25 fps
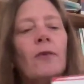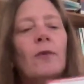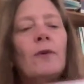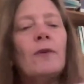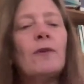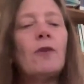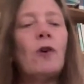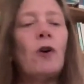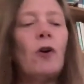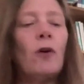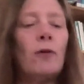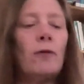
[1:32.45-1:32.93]

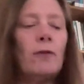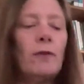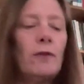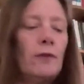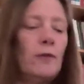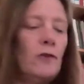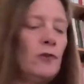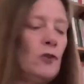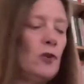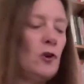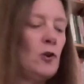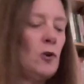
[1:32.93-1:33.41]
We've got
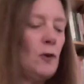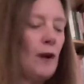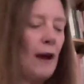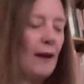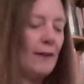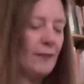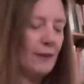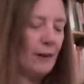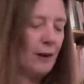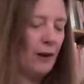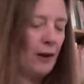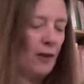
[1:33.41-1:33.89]
2
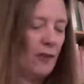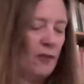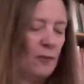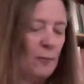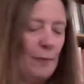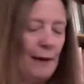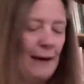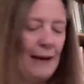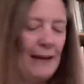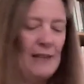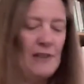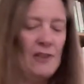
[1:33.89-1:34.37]
at a glance
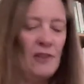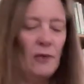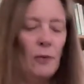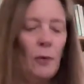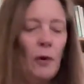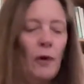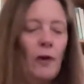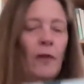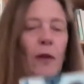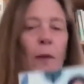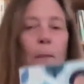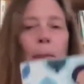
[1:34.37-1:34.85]
pages,
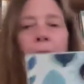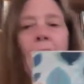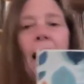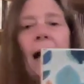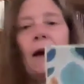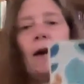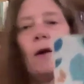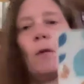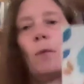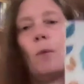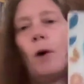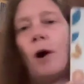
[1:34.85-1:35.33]
one on the
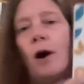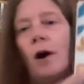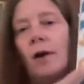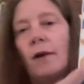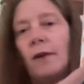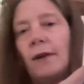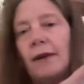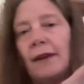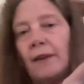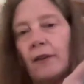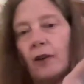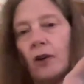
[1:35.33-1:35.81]
back and
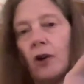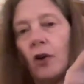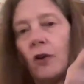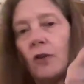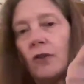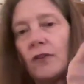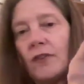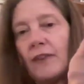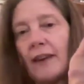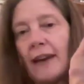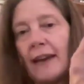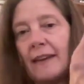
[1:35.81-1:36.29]
one in the
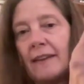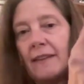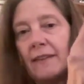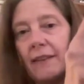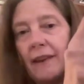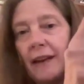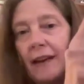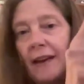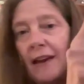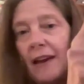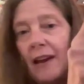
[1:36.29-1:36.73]
content,